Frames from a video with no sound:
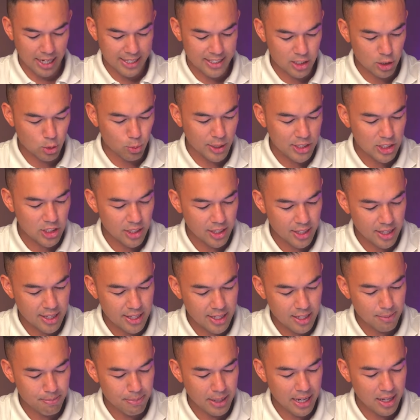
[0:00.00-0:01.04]
I just want you to
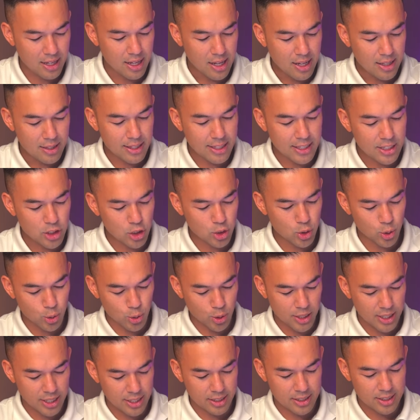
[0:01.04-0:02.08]
think about these two
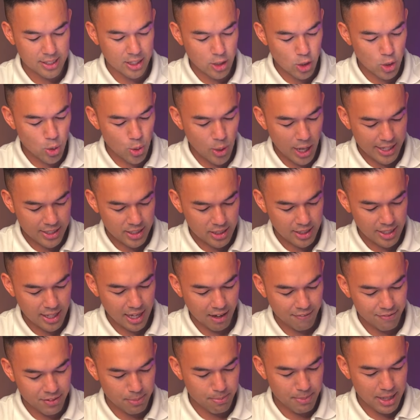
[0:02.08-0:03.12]
things that you actually
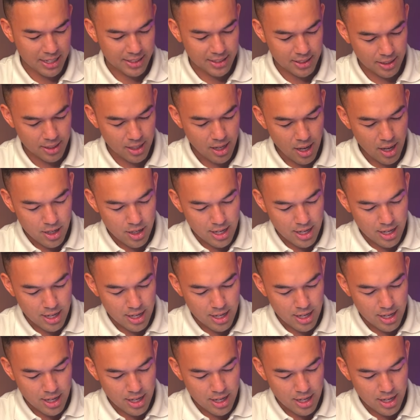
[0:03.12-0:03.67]
have to master.